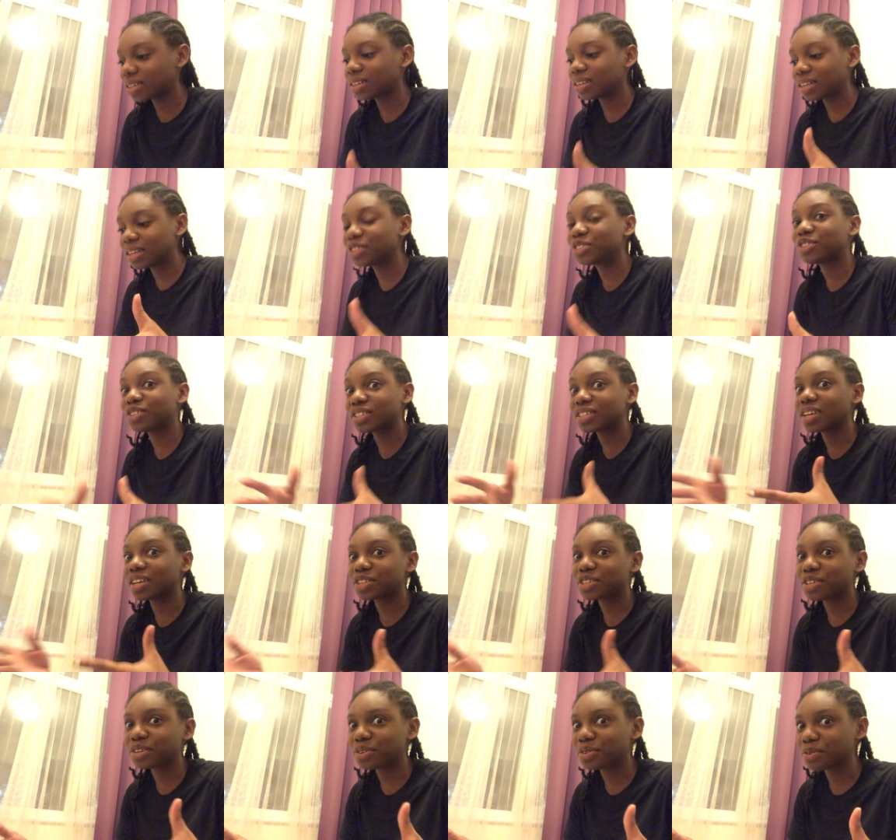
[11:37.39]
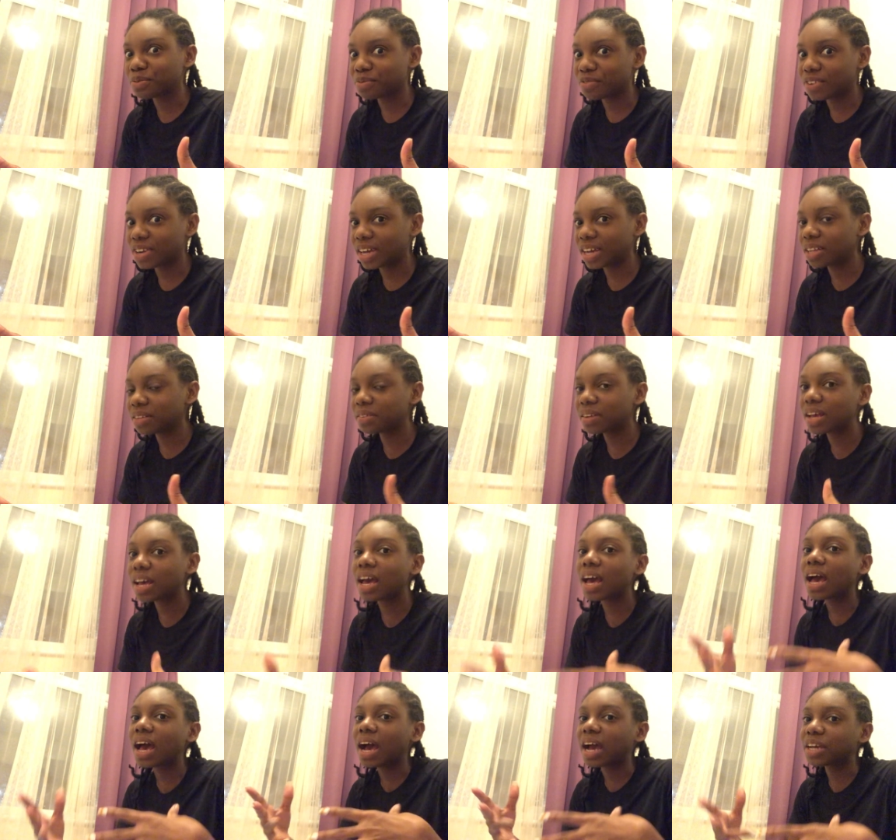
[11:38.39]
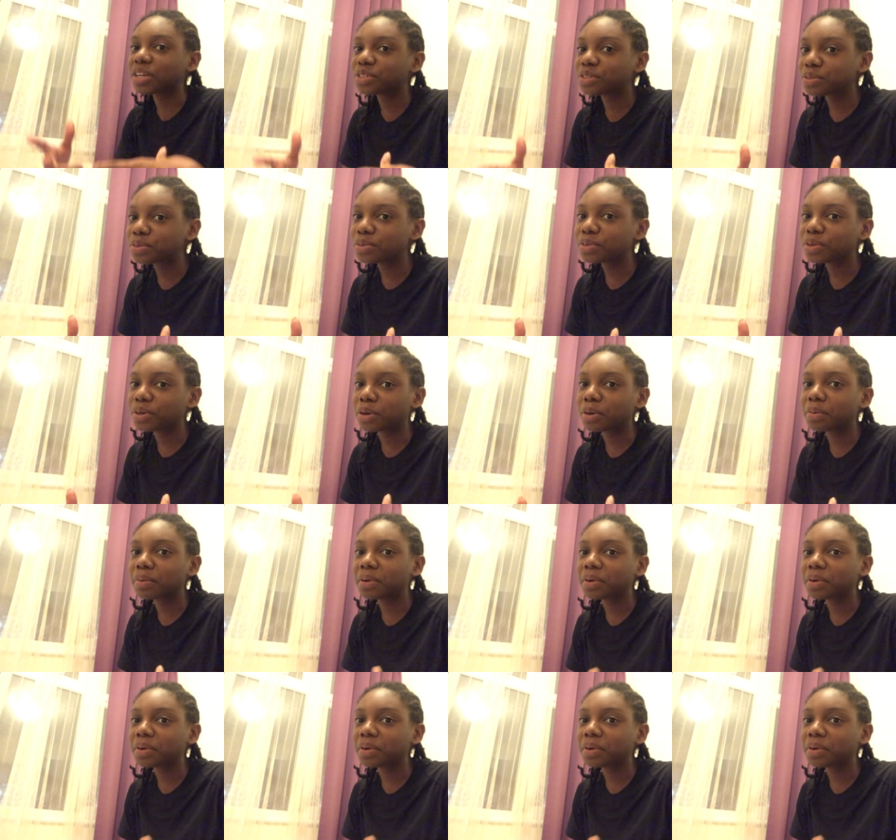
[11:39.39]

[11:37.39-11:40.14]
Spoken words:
Let's just get you home, right? I stood up.